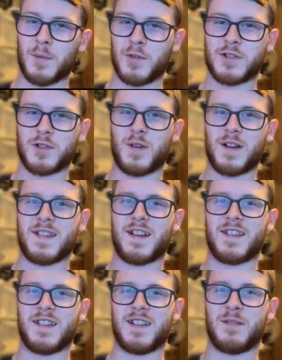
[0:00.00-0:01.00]
also quite
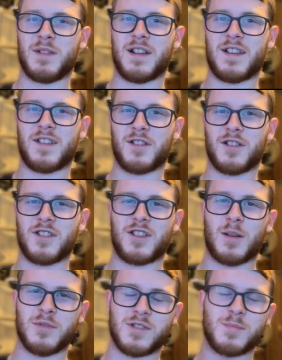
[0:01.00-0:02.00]
tired today, but that's not going to
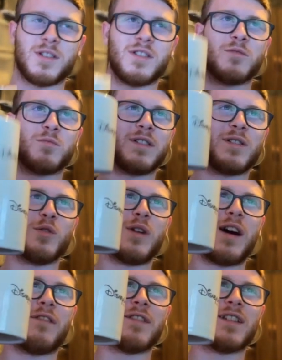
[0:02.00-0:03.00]
stop us because we do
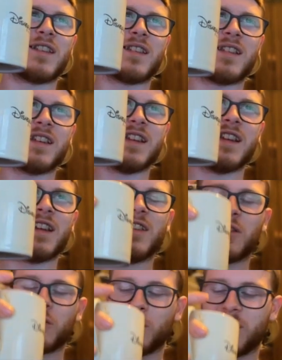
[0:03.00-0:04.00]
have tea
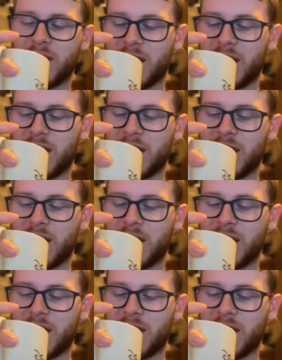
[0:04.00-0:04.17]
in the cup